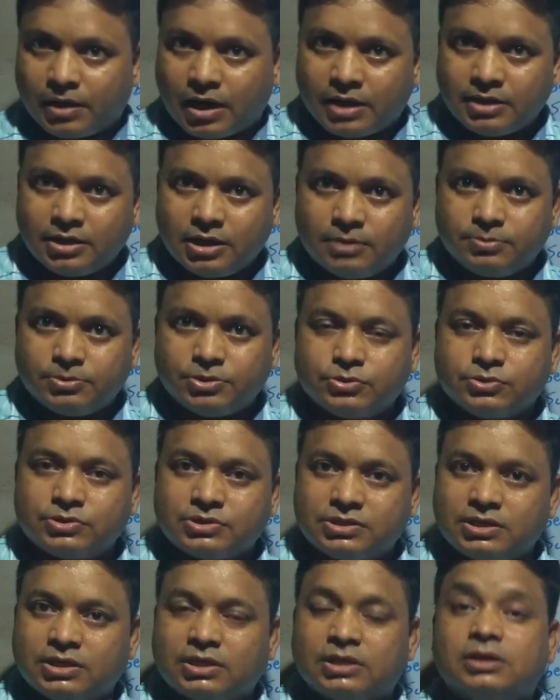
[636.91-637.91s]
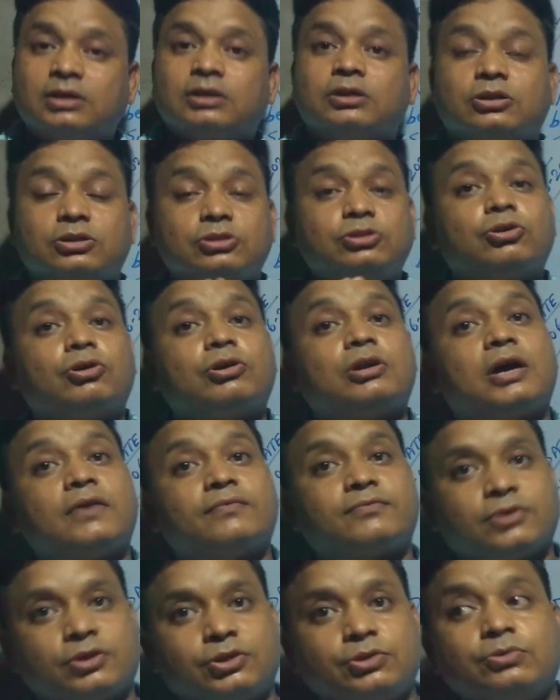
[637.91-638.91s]
I have used here nor
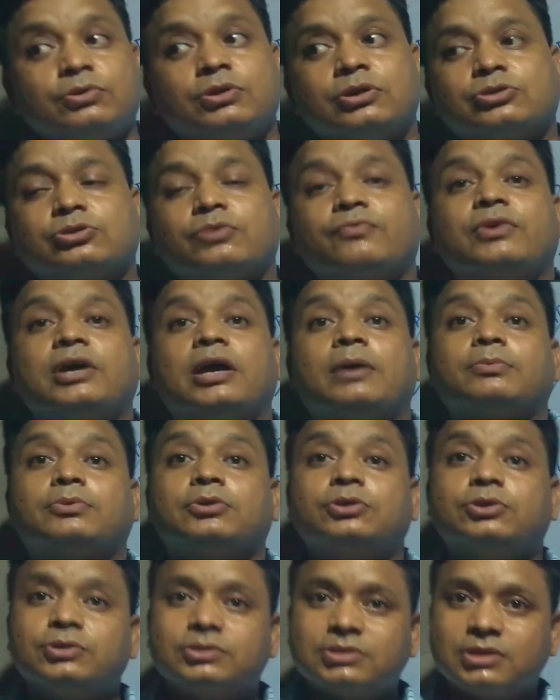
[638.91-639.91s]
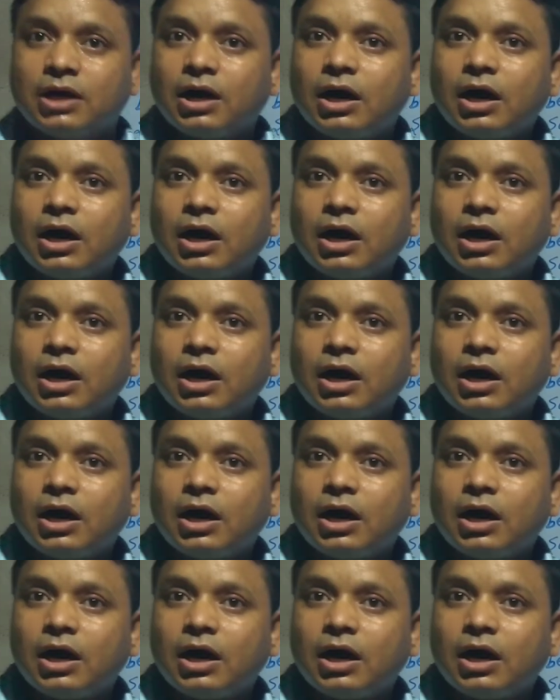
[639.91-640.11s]
after you, so we have to use